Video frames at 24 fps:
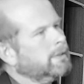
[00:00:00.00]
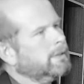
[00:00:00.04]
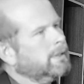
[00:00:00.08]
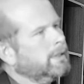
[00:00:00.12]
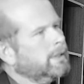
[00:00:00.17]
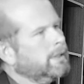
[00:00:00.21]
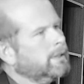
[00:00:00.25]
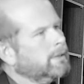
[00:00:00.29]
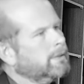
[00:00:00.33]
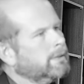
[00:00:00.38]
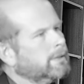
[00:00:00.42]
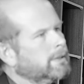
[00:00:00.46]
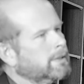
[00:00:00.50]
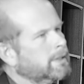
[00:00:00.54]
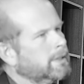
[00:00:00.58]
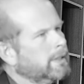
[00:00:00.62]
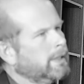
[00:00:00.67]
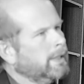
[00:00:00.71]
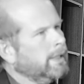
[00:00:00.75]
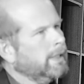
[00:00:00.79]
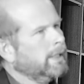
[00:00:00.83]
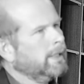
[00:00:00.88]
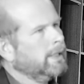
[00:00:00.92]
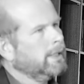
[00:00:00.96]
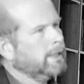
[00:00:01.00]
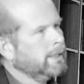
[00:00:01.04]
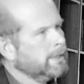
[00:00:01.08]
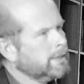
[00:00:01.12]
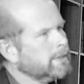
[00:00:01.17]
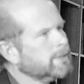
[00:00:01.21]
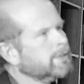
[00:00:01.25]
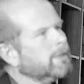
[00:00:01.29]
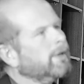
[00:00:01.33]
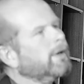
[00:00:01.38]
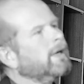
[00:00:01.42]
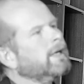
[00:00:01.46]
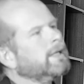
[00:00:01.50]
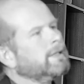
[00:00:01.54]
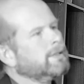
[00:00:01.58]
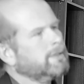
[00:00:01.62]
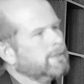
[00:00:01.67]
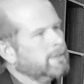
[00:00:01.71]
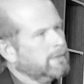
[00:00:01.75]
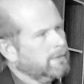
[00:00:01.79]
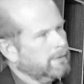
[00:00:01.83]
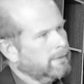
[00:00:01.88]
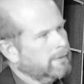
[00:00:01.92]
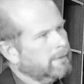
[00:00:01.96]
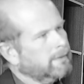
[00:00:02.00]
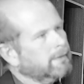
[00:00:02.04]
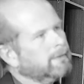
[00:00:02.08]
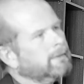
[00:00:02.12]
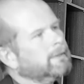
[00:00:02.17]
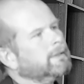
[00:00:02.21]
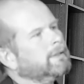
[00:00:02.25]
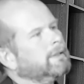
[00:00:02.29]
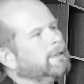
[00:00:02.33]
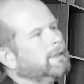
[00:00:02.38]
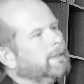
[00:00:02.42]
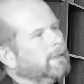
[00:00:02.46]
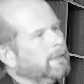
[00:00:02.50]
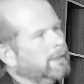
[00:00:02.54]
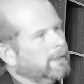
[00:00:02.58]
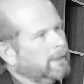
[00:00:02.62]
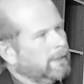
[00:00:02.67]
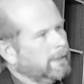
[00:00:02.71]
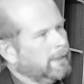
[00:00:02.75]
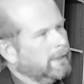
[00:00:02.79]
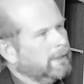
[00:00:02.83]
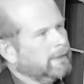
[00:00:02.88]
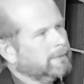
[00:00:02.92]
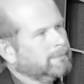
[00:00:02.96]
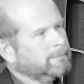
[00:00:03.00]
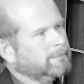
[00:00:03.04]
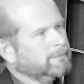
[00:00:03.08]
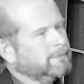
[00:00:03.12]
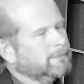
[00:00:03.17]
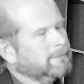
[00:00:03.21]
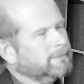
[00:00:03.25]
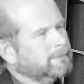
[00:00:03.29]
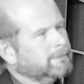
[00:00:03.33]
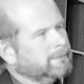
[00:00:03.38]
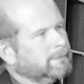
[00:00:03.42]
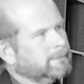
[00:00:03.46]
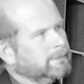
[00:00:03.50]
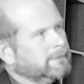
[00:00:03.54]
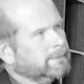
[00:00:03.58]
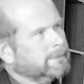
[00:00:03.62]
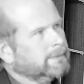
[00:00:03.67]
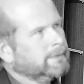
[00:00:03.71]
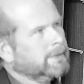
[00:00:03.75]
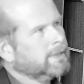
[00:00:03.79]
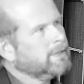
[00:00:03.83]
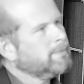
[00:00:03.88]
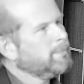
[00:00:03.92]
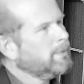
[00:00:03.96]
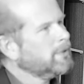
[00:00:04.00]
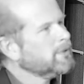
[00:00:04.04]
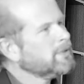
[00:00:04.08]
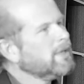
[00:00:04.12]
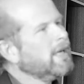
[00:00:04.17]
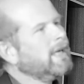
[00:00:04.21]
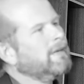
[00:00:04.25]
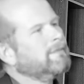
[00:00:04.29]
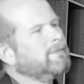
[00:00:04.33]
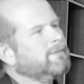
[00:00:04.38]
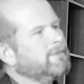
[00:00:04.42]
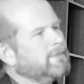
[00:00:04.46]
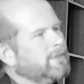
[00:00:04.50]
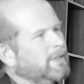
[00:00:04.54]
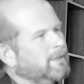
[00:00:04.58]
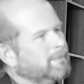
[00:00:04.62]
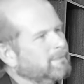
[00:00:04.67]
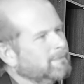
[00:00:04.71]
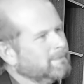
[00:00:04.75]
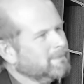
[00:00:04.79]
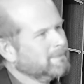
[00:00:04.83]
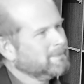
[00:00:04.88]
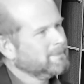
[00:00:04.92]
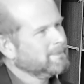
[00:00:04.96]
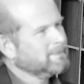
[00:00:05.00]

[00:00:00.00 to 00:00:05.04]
and insights. I suppose I have some